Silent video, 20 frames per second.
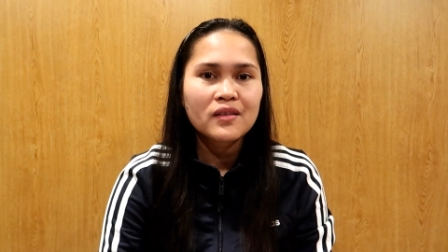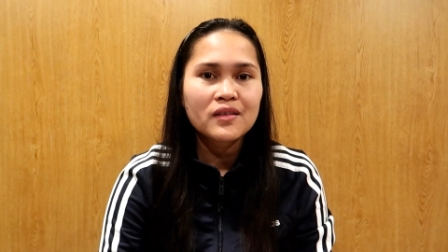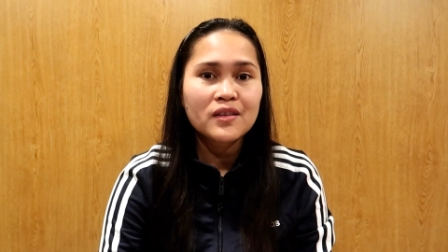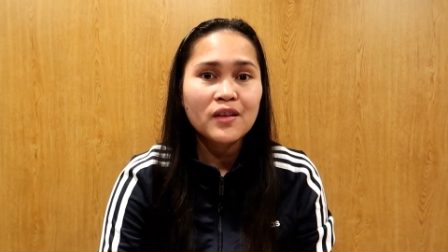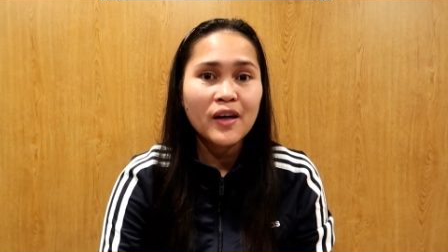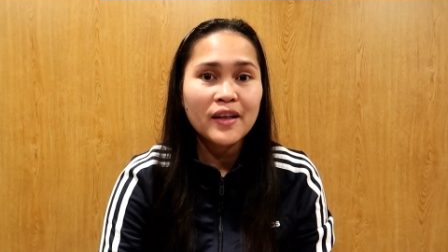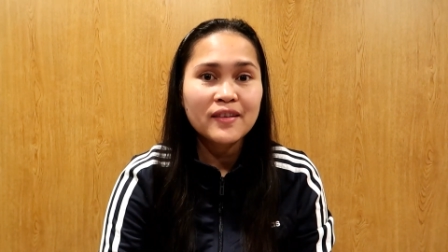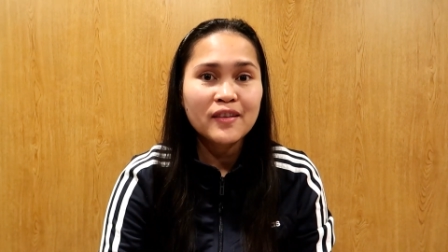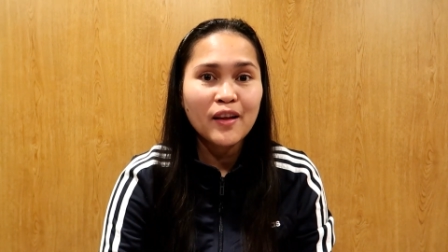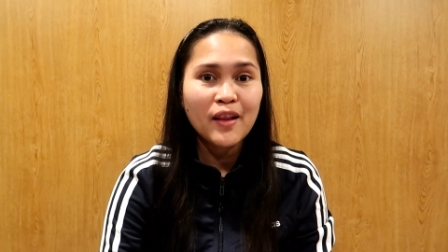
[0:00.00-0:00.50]

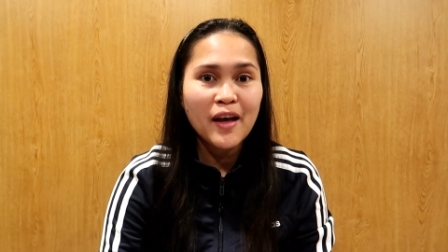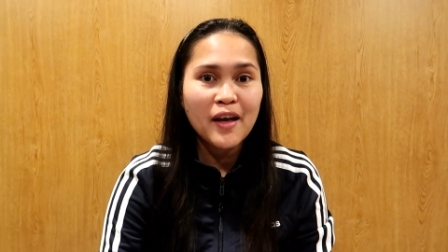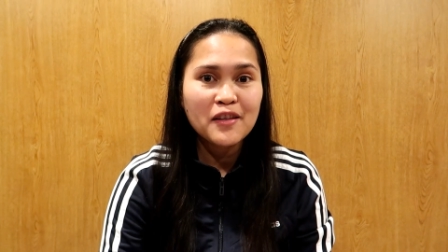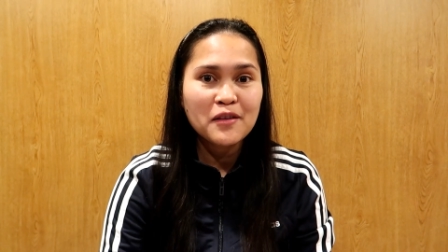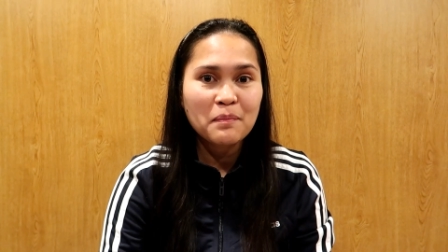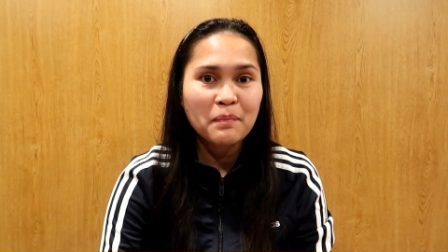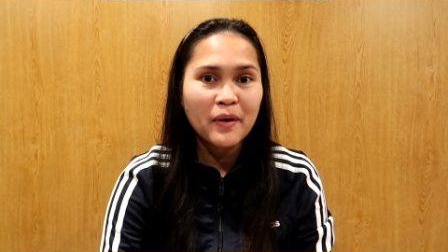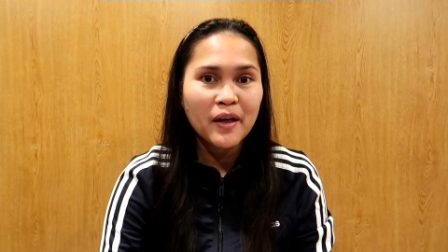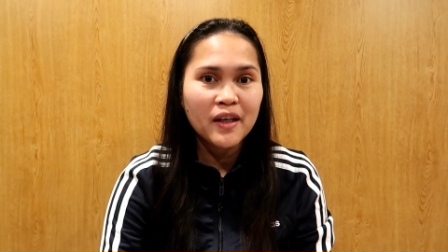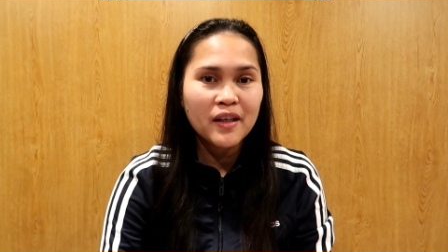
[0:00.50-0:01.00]
So at the
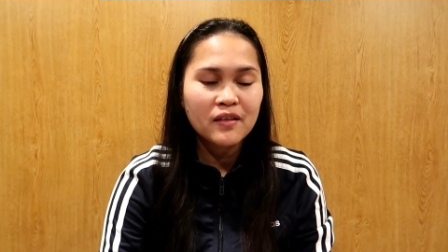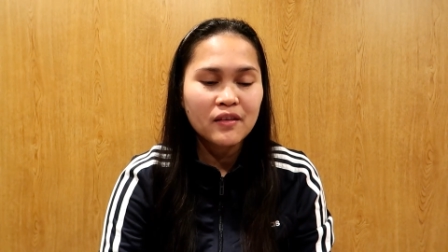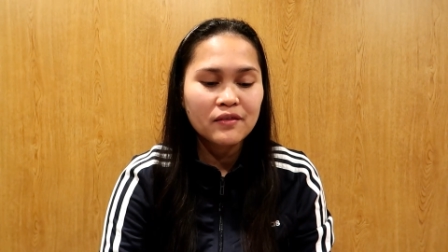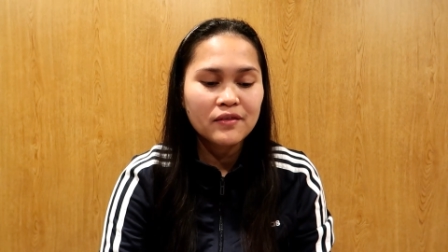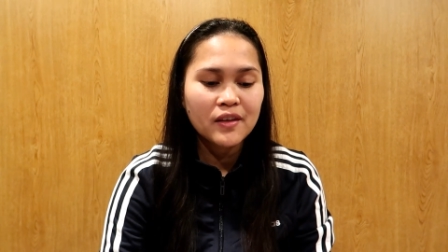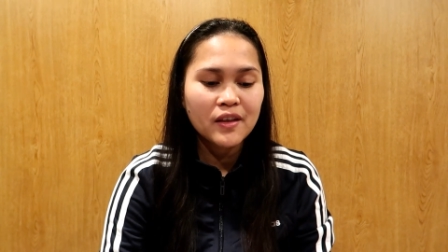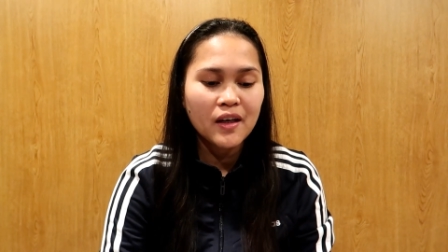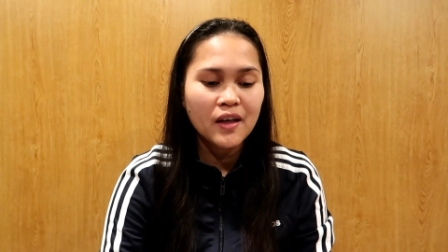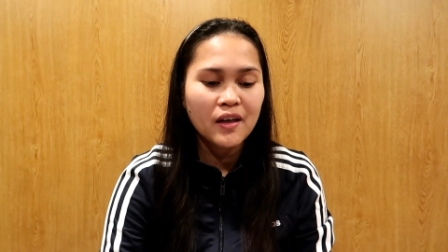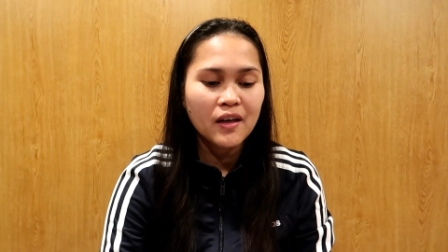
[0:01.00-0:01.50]
last part
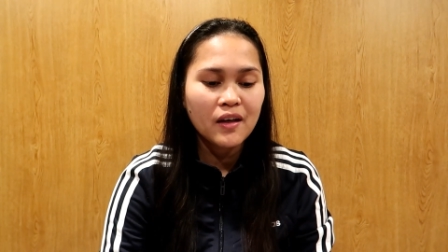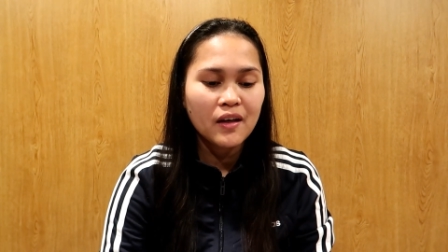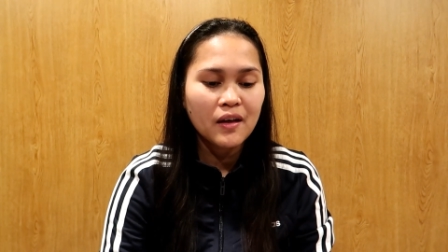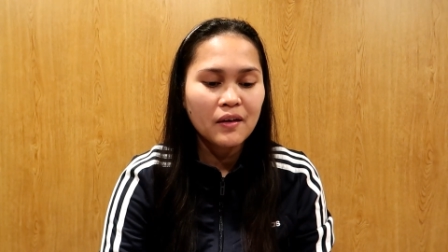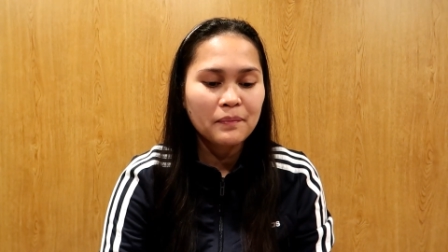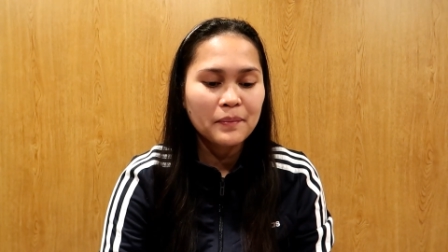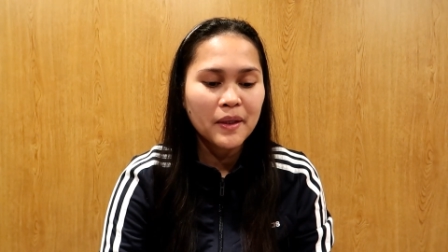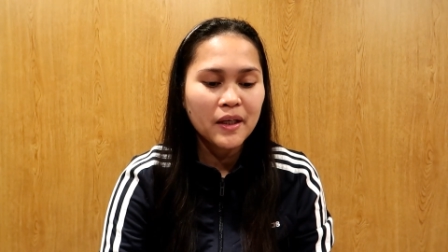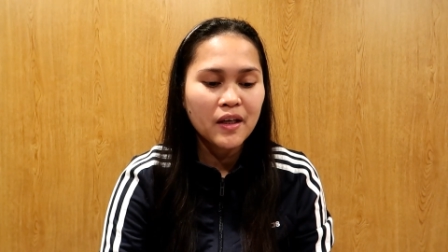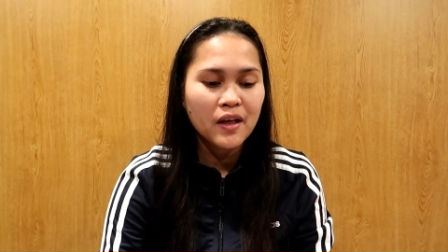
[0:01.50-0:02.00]
of the
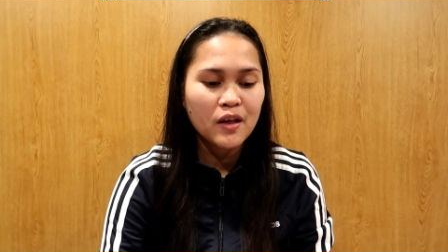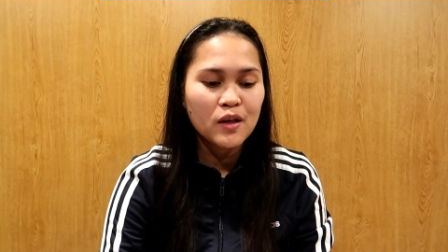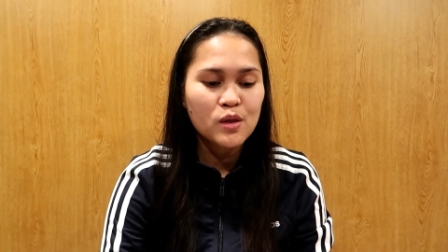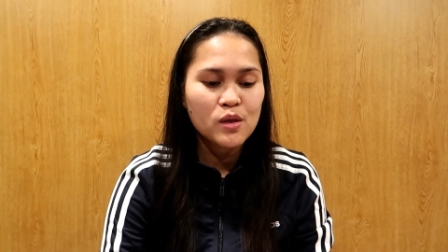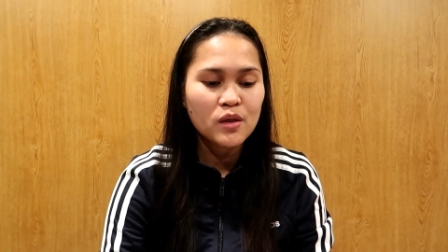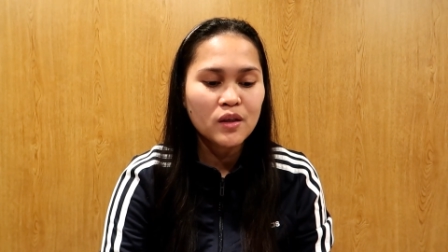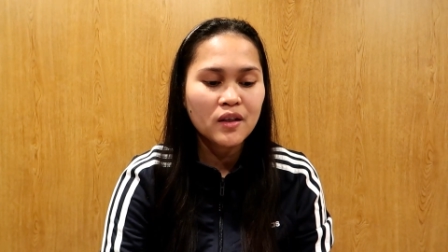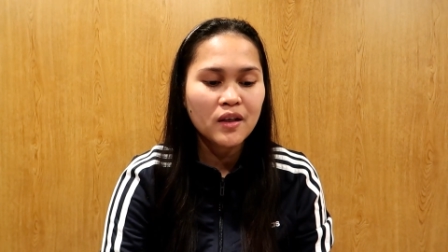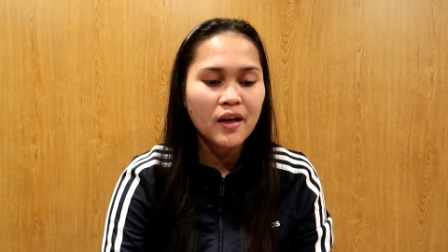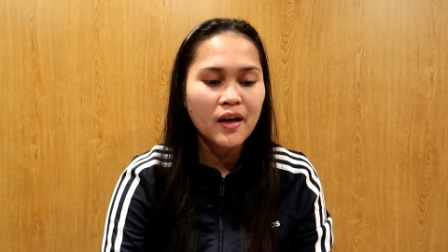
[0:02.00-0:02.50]

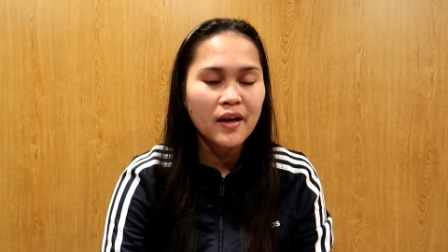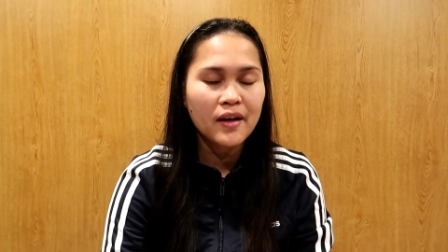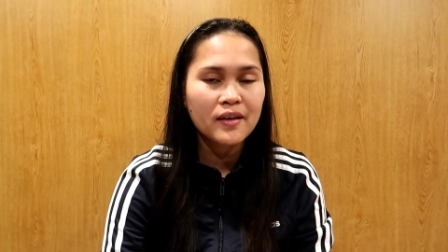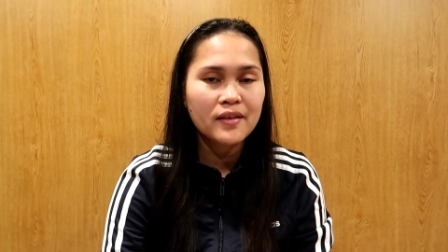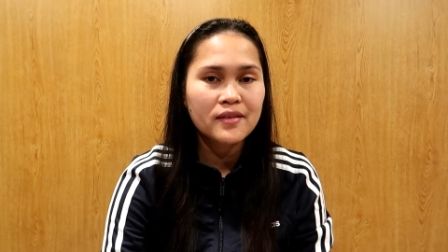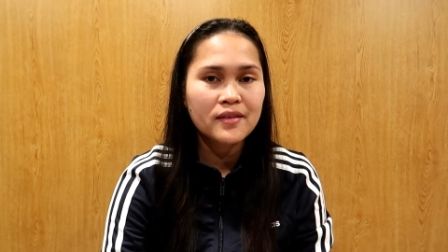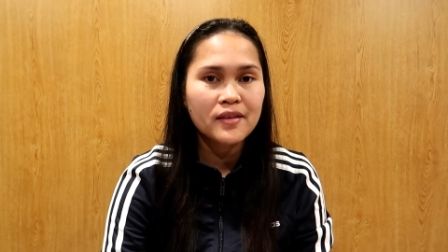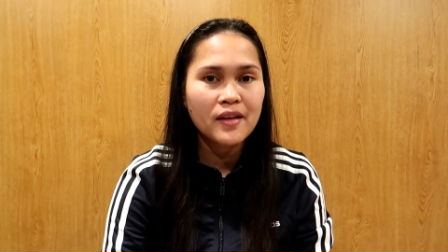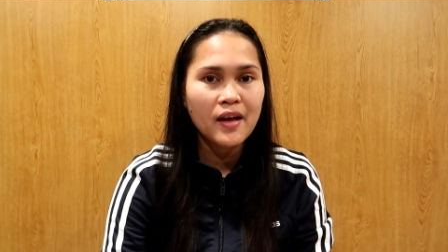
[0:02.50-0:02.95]
application, guys,